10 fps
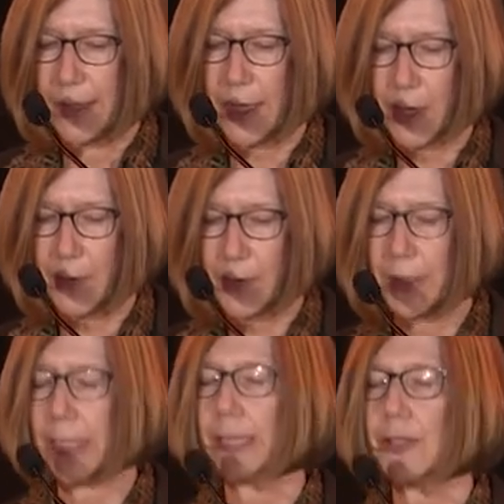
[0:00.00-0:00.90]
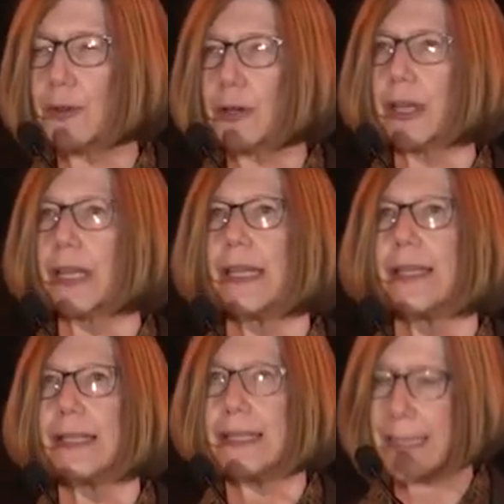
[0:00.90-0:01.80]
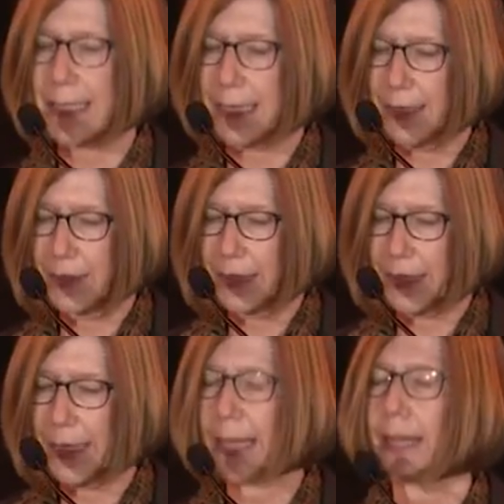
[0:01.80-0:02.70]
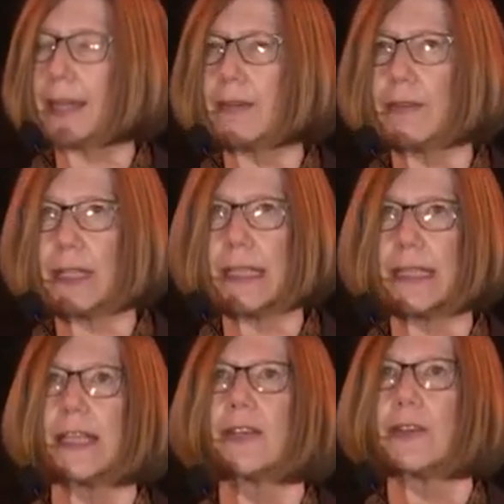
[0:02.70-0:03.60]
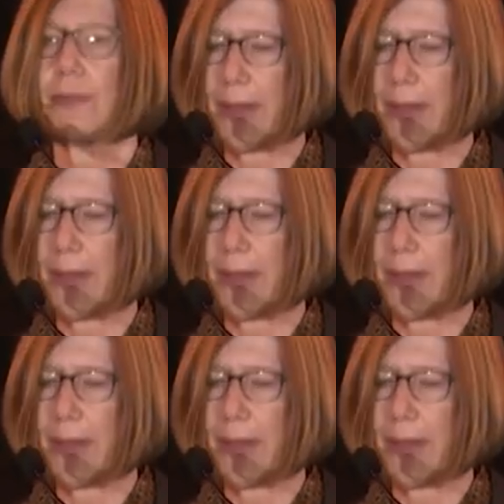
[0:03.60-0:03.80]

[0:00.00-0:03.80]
carefully torquing and sealing every single